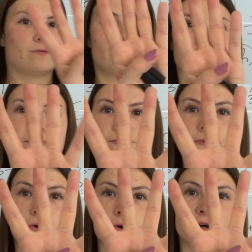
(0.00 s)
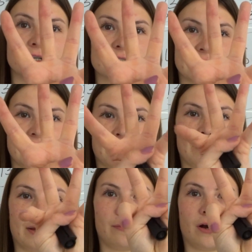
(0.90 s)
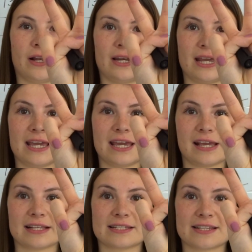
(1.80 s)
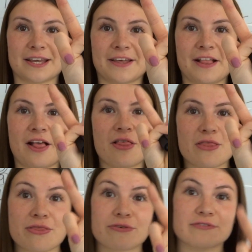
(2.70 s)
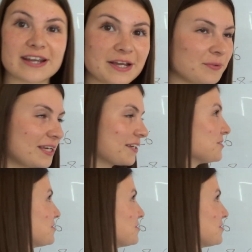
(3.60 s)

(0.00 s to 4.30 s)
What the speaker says: 4. Take away 1 is 3. We can